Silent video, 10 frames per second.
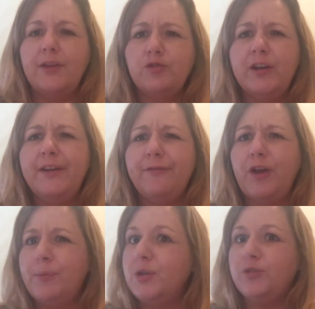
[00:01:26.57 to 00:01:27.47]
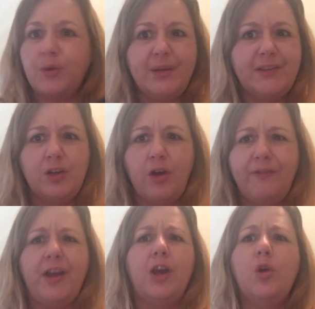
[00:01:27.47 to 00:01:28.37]
It's really foamy, you don't need a lot
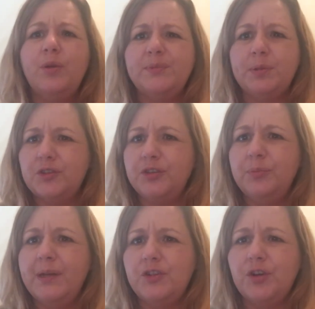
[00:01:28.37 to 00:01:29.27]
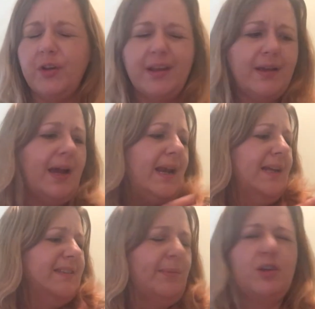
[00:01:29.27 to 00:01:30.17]
of it. I always put too much on and it
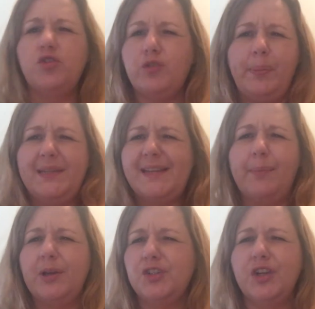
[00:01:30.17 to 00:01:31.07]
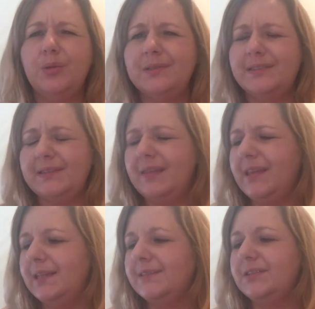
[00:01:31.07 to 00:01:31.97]
ends up like dripping down my shoulders and
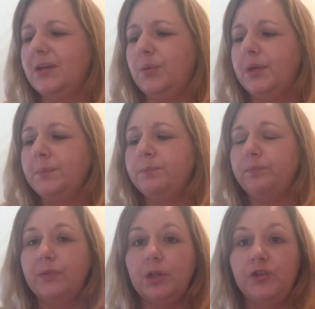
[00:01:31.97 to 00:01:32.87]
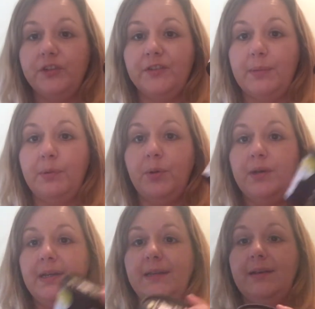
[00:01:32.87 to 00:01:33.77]
things. So just tip, you
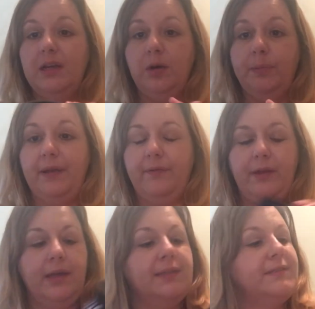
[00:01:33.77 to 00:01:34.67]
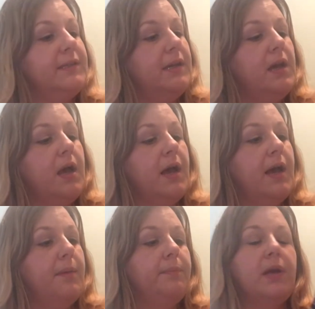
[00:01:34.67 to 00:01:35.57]
only need a little bit of this,
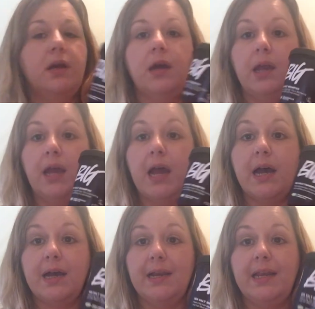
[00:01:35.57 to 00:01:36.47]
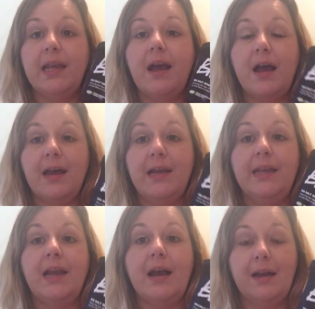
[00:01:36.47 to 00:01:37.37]
and I
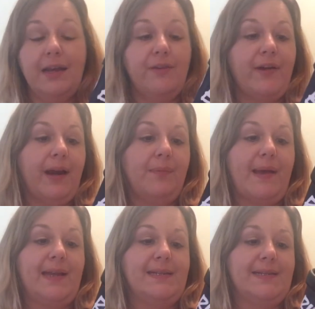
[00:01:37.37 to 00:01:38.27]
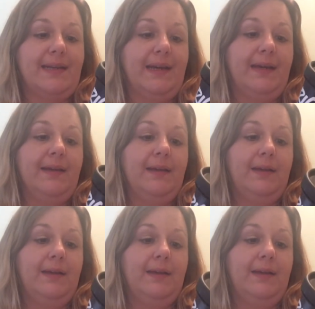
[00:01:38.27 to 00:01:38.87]
highly recommend it.